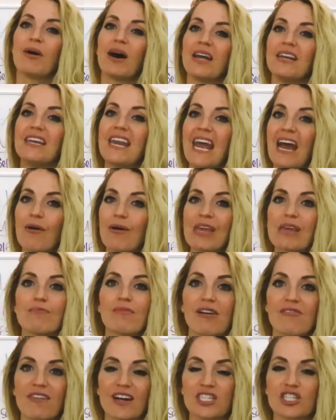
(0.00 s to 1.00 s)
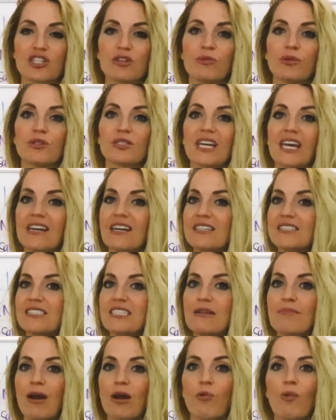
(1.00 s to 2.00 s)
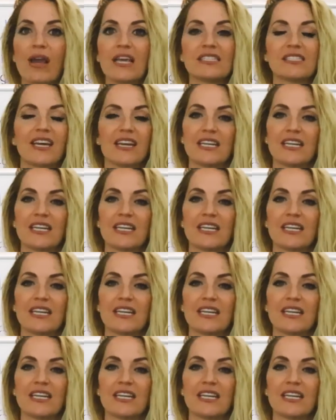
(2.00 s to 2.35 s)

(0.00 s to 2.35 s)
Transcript: But now I eat my vegetables and I see my waist